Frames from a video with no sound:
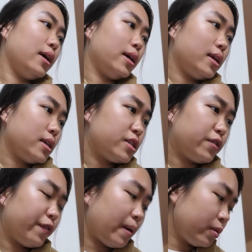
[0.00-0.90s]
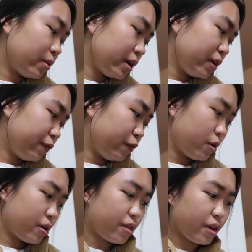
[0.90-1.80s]
It is February
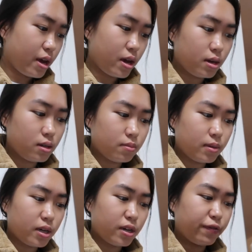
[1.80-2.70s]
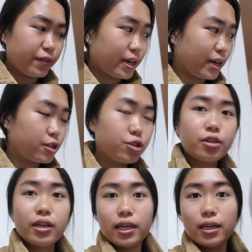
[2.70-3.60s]
4th and my
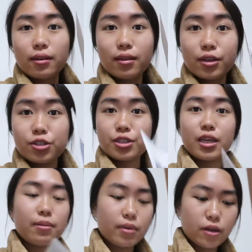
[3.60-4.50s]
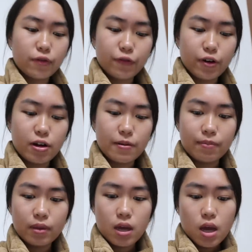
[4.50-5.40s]
financial aid thing just came in
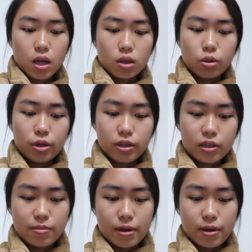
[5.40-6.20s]
from Loyola